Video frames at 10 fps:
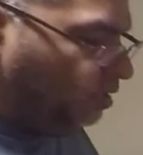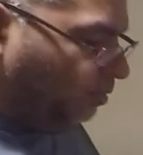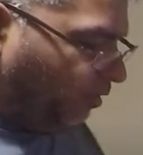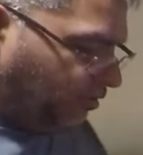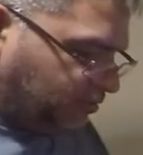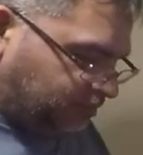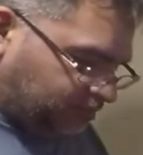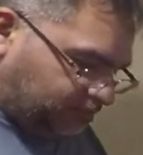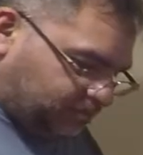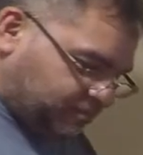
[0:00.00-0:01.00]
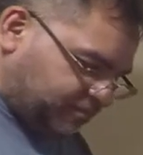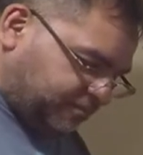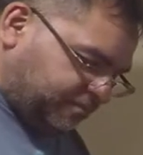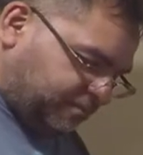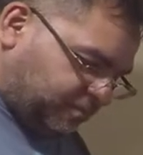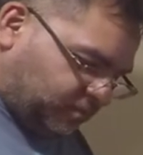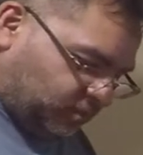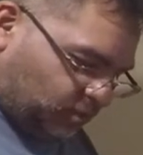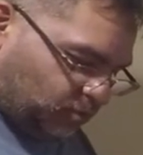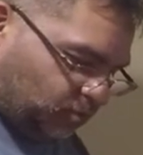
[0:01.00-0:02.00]
bars.
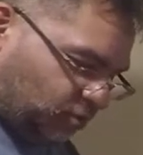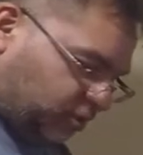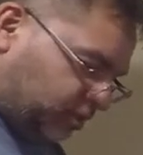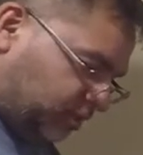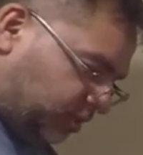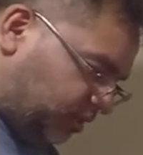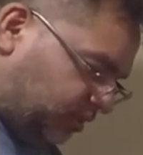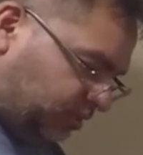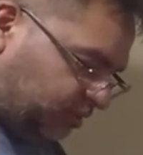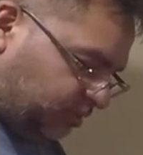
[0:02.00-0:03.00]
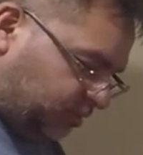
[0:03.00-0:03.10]
Oh, look at this.